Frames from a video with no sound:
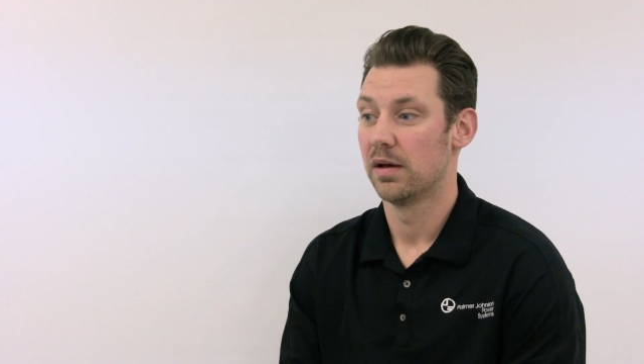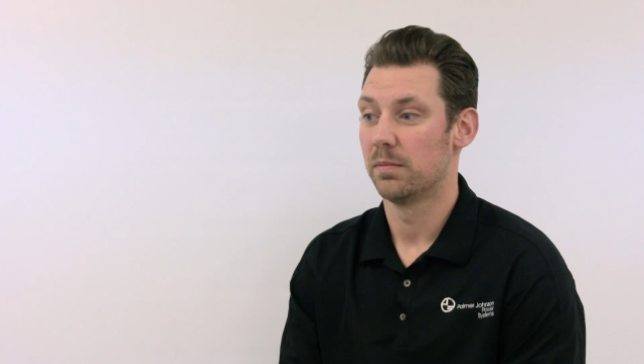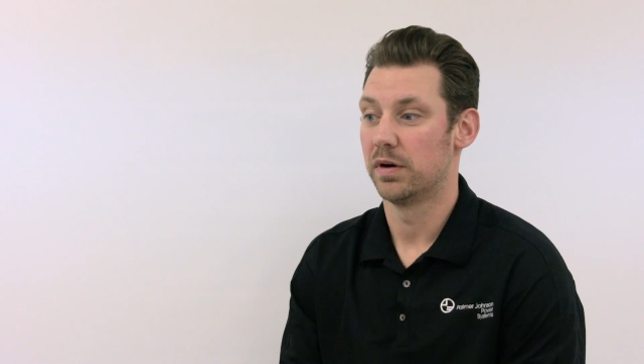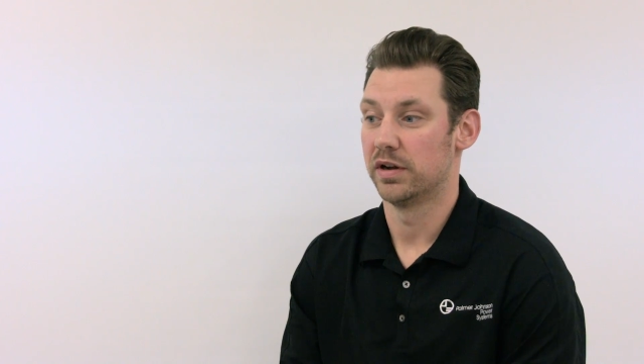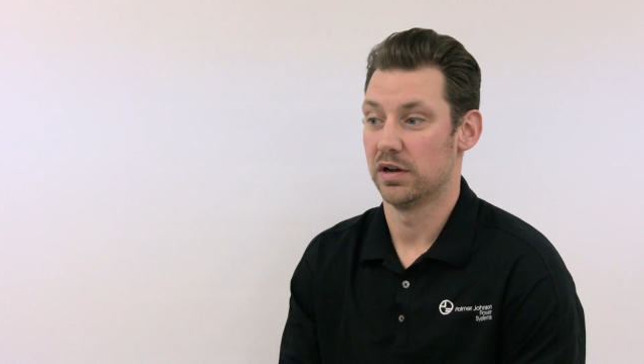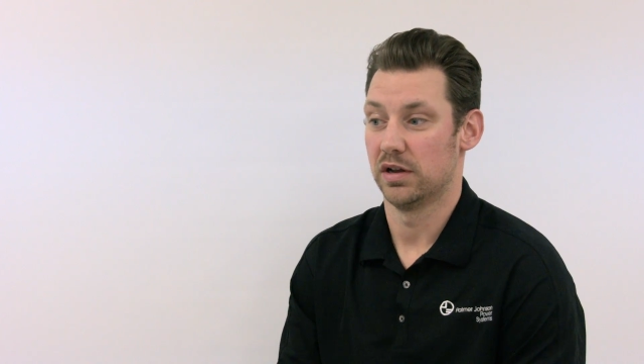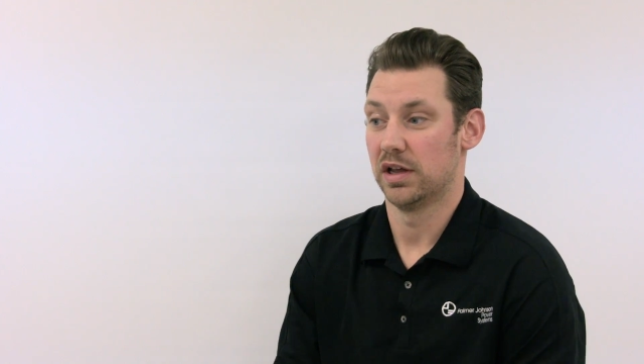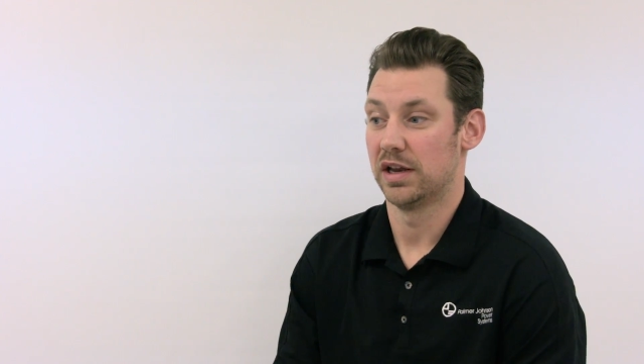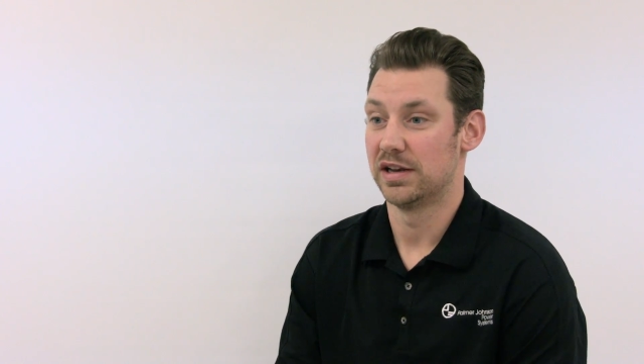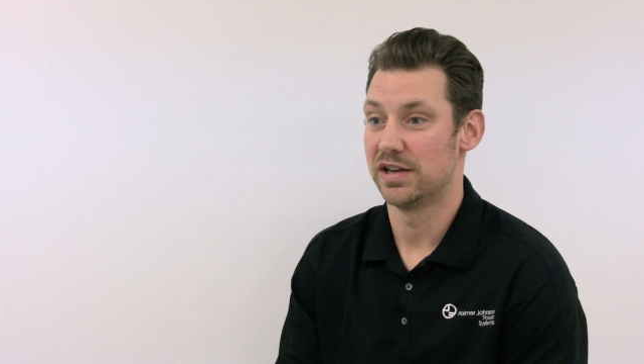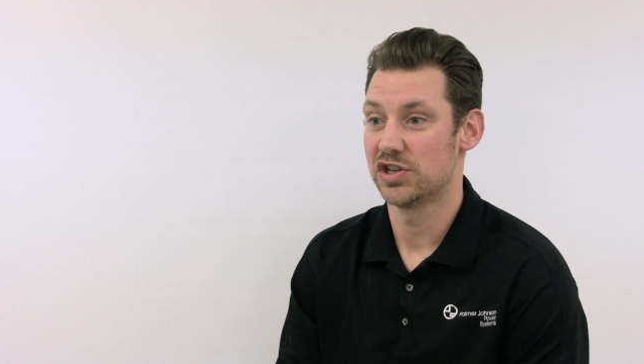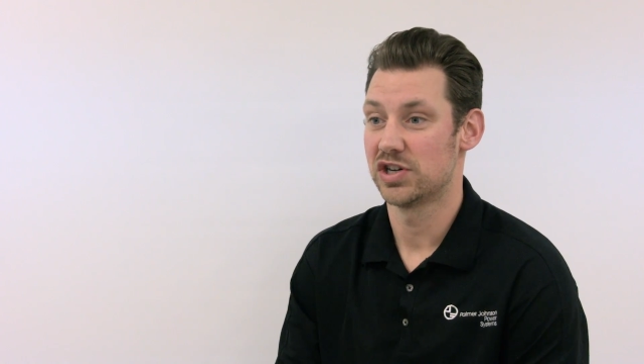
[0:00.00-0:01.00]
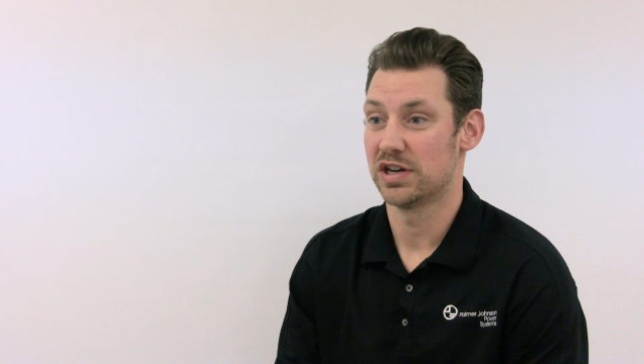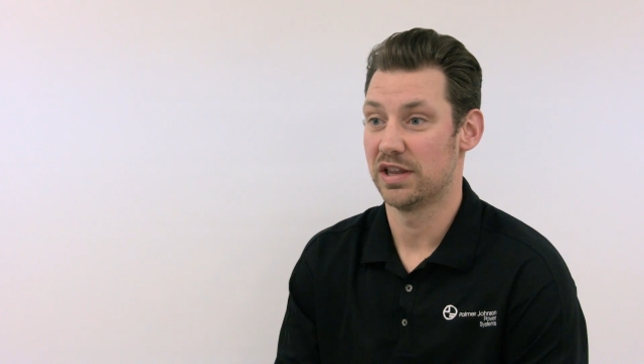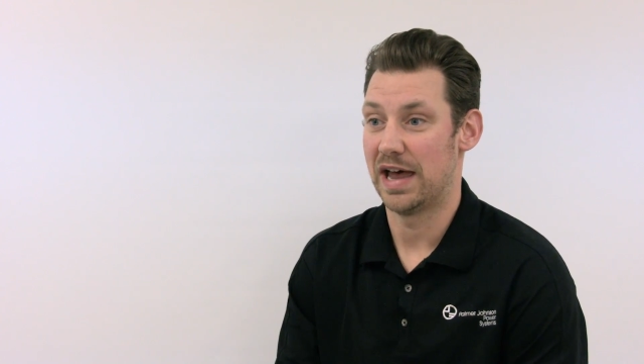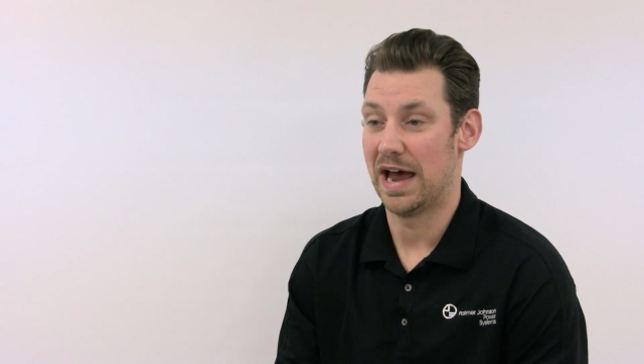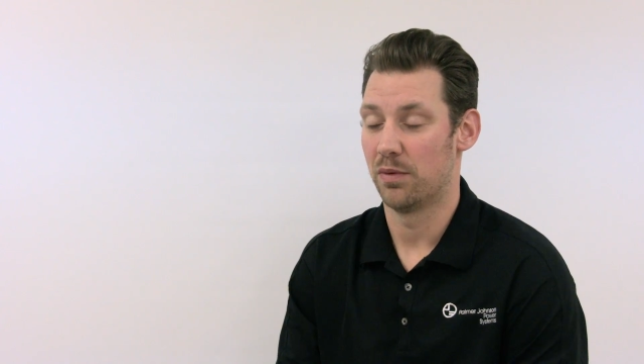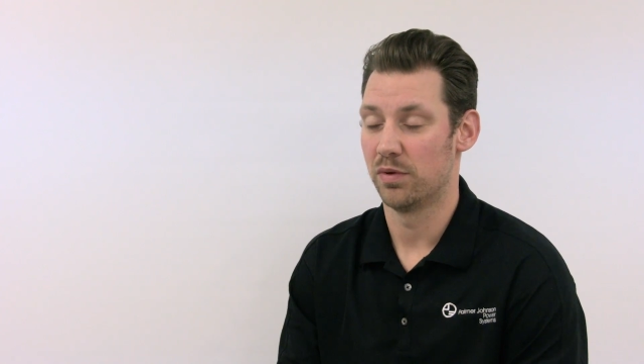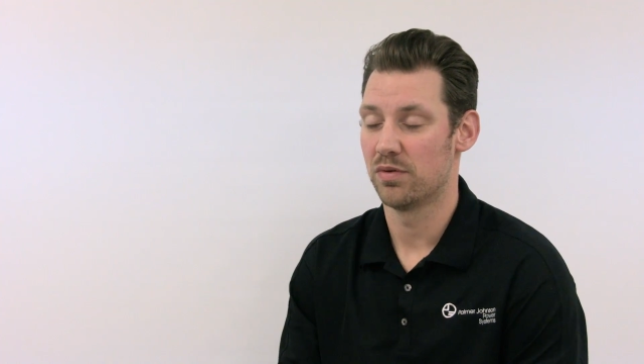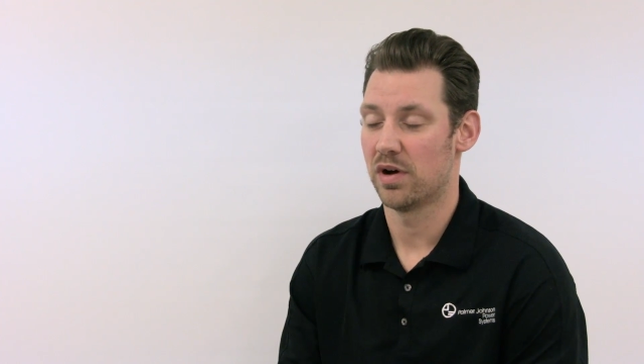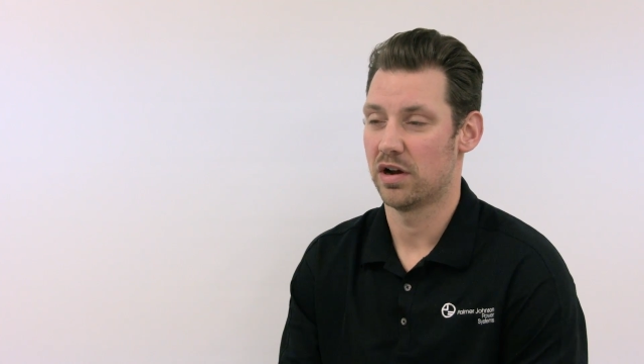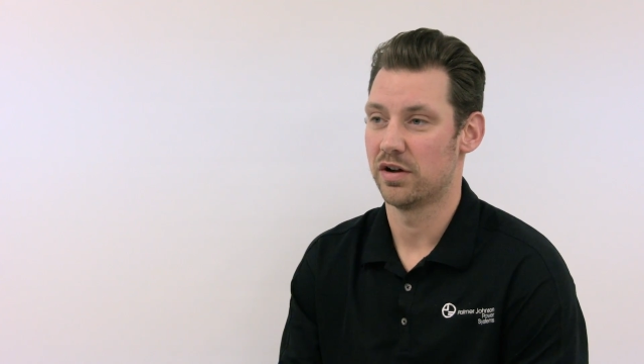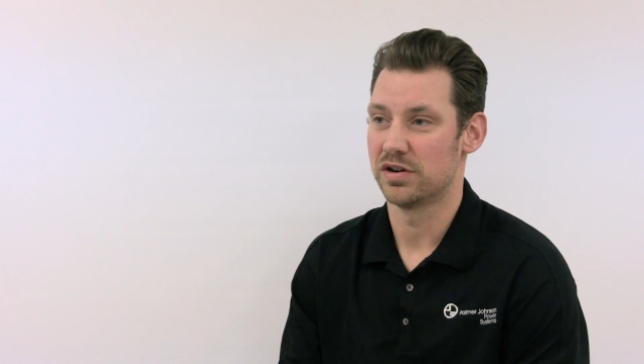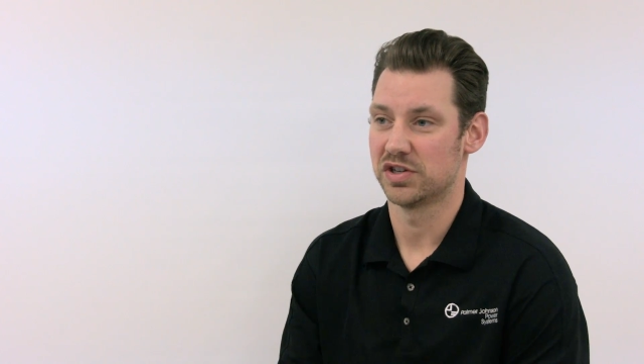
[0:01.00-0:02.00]
But in addition to that, we
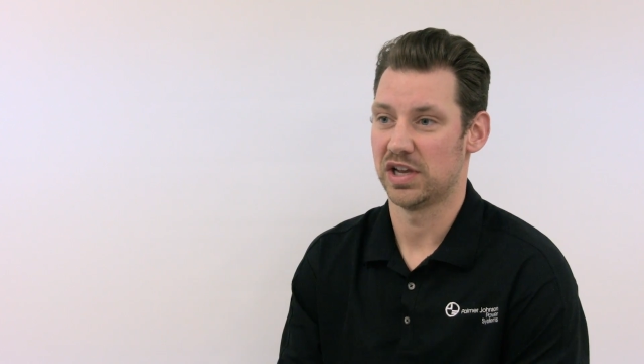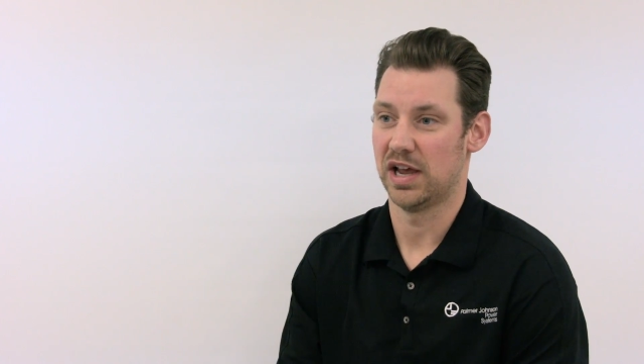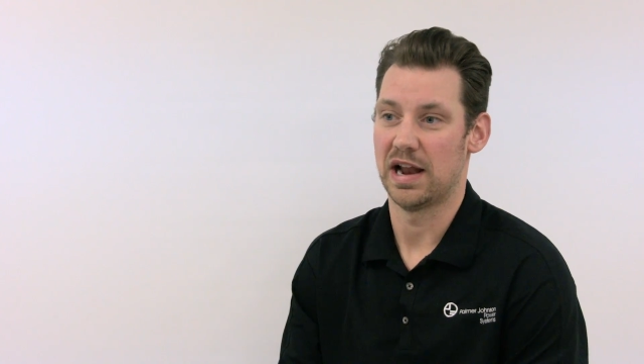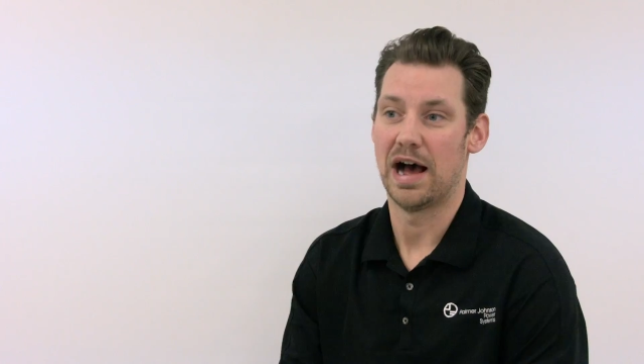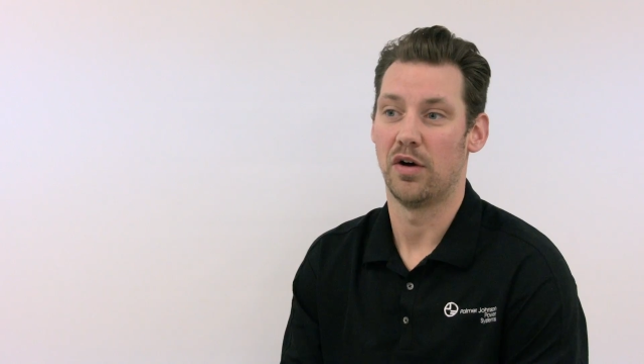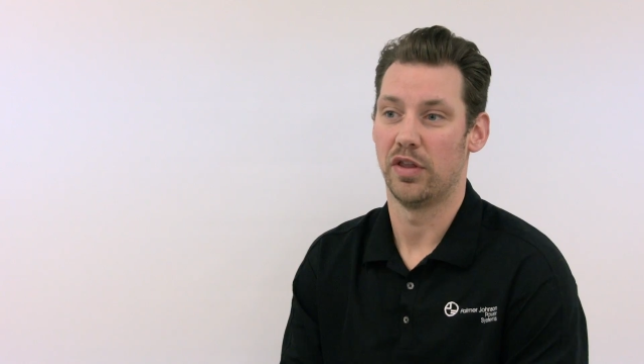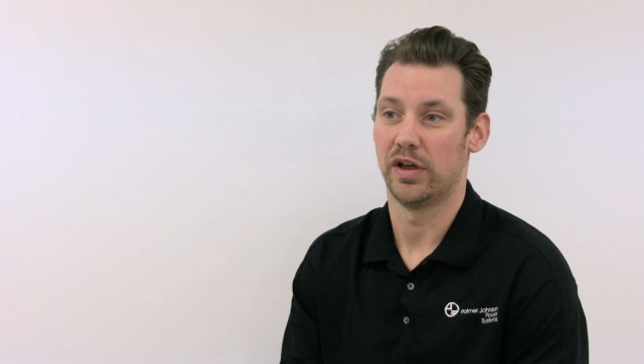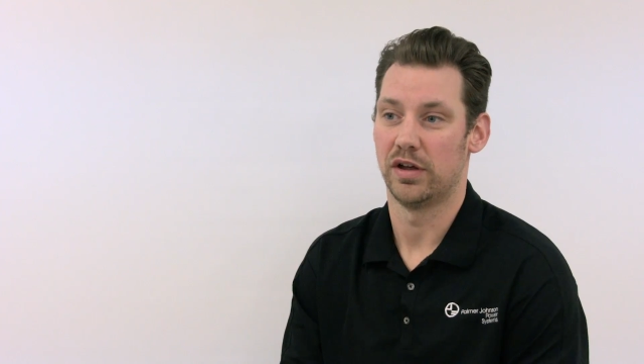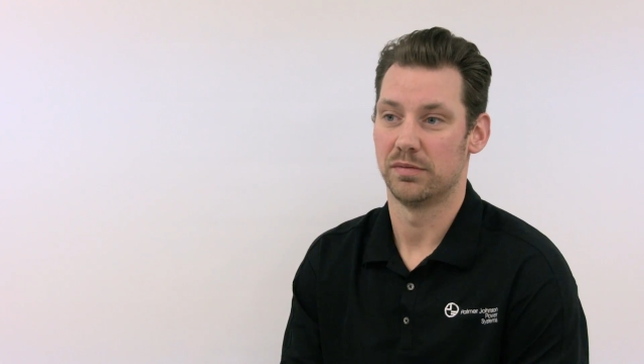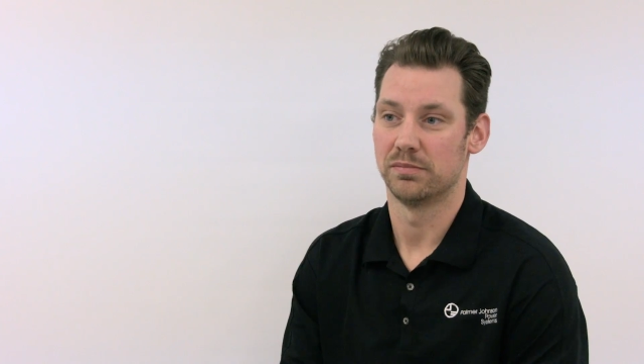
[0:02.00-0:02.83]
want to understand how the